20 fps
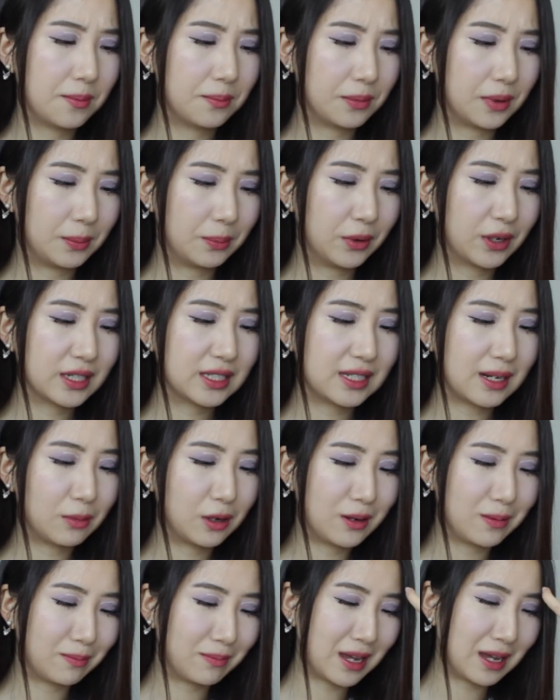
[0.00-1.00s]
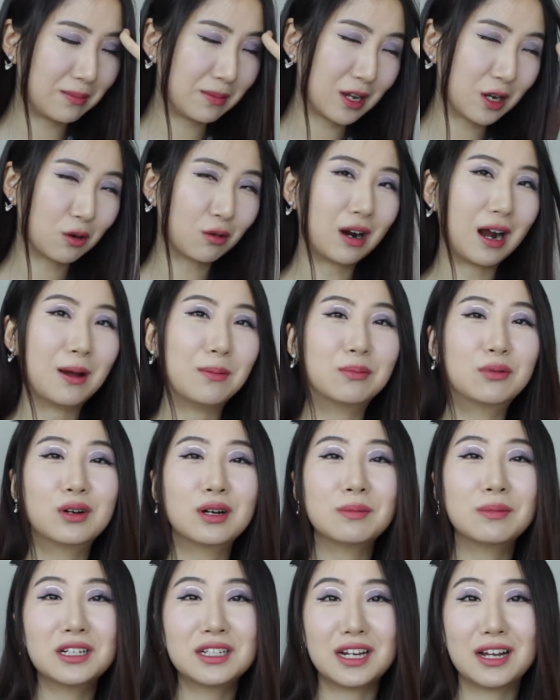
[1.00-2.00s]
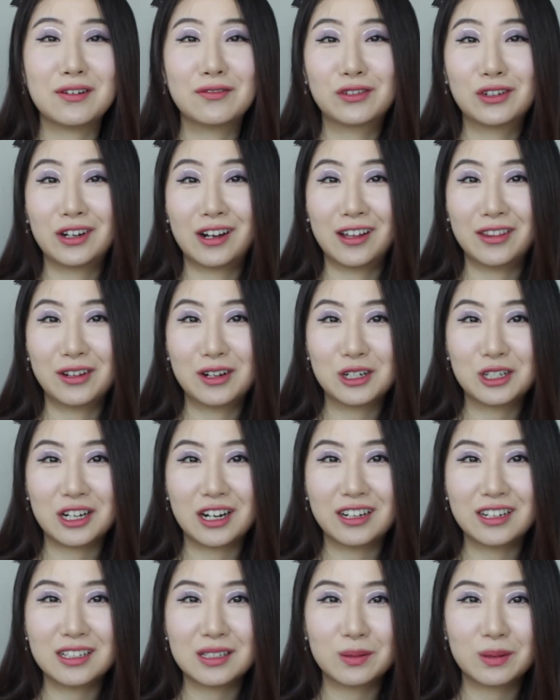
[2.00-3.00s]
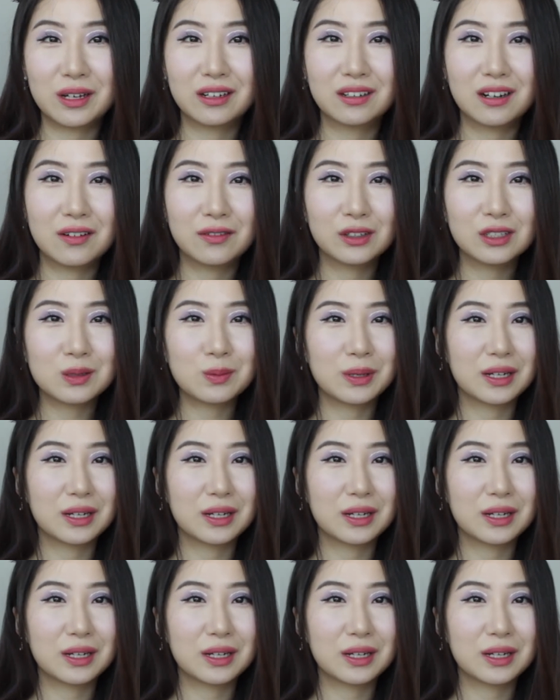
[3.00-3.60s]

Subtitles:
but books that made me cry pretty much every other Chinese BL novels,